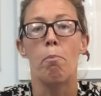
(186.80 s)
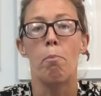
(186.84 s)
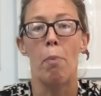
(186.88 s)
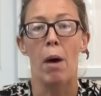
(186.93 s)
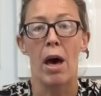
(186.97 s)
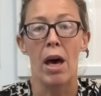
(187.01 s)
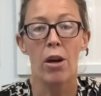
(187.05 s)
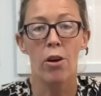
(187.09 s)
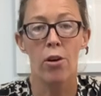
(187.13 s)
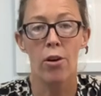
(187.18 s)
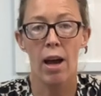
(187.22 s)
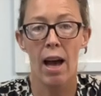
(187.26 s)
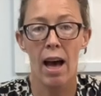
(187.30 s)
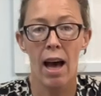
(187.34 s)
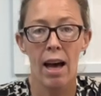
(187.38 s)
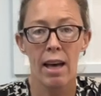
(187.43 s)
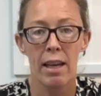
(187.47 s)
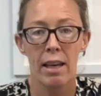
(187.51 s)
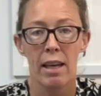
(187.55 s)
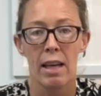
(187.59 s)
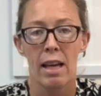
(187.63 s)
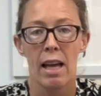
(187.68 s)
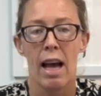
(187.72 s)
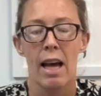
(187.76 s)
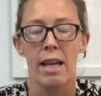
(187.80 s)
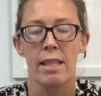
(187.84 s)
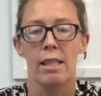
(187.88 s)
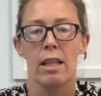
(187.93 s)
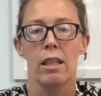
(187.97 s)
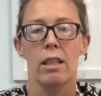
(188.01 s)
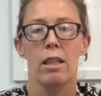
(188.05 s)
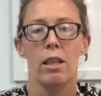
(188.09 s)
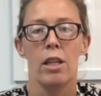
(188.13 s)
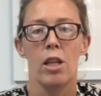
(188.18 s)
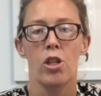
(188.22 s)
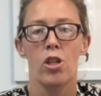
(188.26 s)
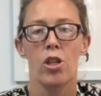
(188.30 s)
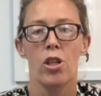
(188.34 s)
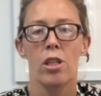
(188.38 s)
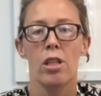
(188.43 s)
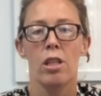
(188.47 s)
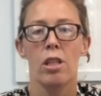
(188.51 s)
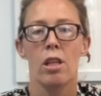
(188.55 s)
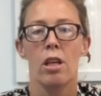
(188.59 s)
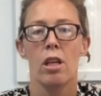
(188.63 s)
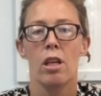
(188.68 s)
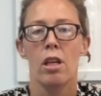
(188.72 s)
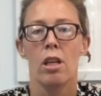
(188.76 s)
better at as a
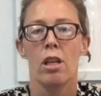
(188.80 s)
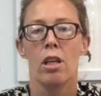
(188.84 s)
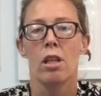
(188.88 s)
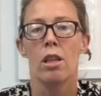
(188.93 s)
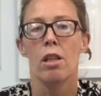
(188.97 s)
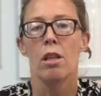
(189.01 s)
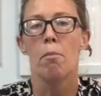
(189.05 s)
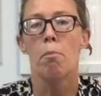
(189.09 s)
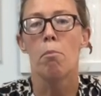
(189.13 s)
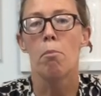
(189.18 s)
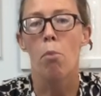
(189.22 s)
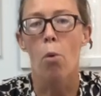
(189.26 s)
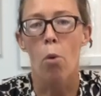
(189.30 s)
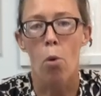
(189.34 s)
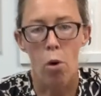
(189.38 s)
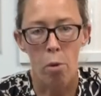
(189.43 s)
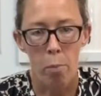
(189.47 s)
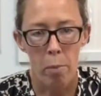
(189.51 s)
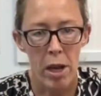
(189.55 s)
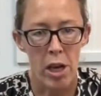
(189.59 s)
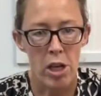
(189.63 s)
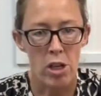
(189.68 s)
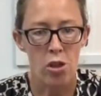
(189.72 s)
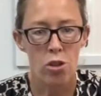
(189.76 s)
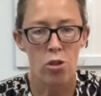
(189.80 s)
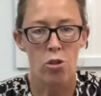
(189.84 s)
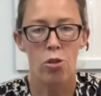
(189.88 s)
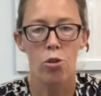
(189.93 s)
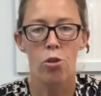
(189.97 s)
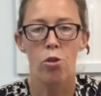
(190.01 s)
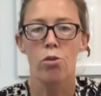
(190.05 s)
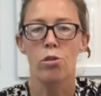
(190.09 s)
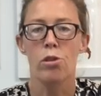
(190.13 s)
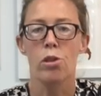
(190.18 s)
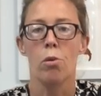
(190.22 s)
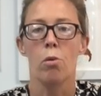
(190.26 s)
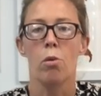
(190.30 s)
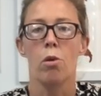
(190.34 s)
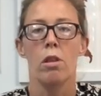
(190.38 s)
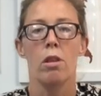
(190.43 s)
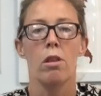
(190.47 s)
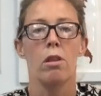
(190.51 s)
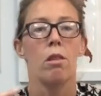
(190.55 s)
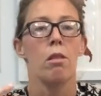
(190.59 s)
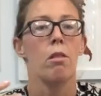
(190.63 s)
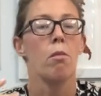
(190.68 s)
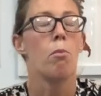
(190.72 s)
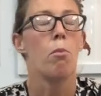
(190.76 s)
clinician the more patients you use it with,
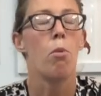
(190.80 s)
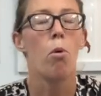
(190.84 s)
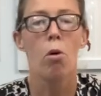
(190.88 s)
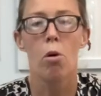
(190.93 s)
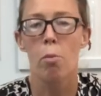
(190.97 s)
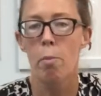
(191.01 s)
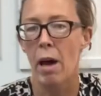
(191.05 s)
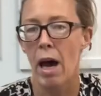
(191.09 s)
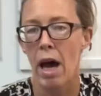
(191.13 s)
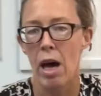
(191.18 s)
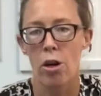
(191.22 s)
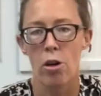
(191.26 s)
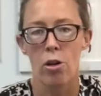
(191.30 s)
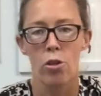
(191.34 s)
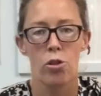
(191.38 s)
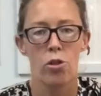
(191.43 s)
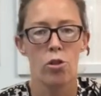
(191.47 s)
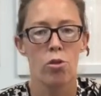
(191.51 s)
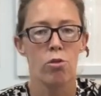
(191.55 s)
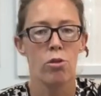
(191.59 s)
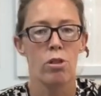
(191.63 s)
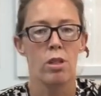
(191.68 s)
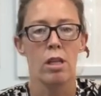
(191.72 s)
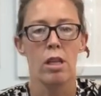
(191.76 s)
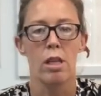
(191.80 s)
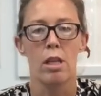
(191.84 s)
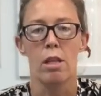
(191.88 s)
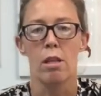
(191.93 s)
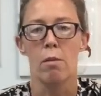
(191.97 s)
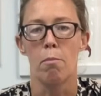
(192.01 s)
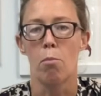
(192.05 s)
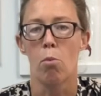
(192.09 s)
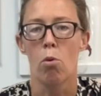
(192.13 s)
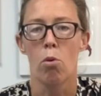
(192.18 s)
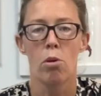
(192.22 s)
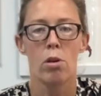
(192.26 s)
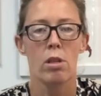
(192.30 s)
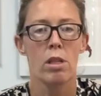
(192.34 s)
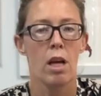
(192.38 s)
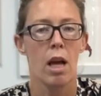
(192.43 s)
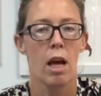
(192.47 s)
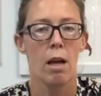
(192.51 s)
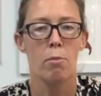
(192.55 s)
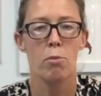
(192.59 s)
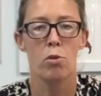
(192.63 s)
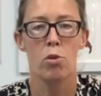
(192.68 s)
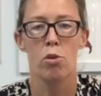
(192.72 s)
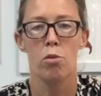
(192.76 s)
the more patterns you see, the more
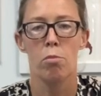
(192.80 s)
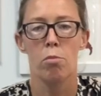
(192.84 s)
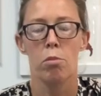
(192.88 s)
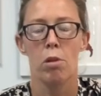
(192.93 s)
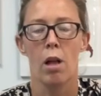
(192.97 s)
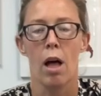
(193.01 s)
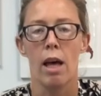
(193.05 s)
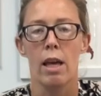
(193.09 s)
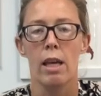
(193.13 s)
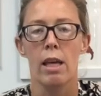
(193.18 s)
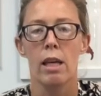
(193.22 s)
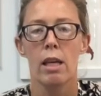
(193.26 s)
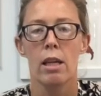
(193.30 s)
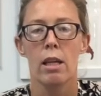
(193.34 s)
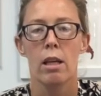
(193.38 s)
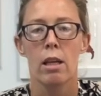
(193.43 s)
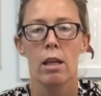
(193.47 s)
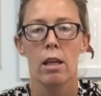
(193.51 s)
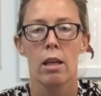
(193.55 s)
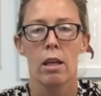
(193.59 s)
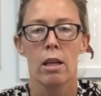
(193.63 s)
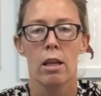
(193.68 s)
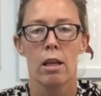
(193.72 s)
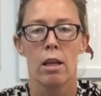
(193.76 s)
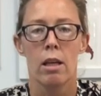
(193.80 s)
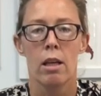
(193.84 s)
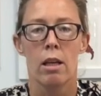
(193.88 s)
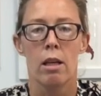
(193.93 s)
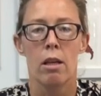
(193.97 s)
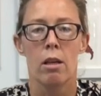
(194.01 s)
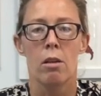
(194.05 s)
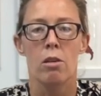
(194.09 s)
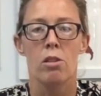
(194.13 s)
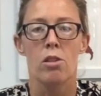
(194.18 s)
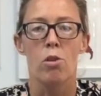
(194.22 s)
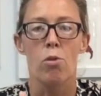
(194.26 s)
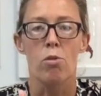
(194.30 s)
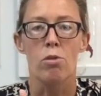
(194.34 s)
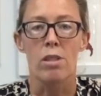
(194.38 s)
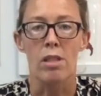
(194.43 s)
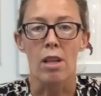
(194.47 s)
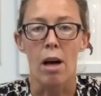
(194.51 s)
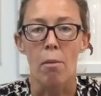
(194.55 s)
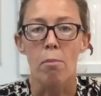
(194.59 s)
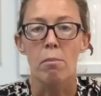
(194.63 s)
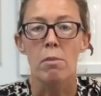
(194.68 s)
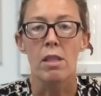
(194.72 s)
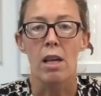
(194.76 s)
times you apply it. So
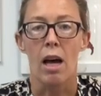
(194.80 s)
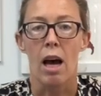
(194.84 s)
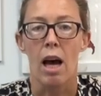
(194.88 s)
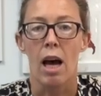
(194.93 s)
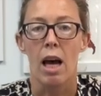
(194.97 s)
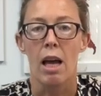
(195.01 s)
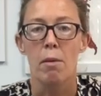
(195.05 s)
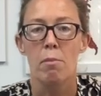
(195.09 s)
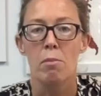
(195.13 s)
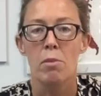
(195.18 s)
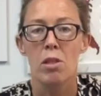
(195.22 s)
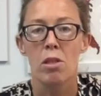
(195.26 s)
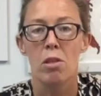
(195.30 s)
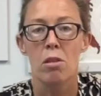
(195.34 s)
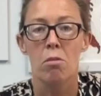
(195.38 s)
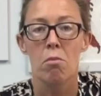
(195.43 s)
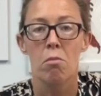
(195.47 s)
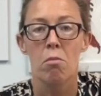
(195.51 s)
sometimes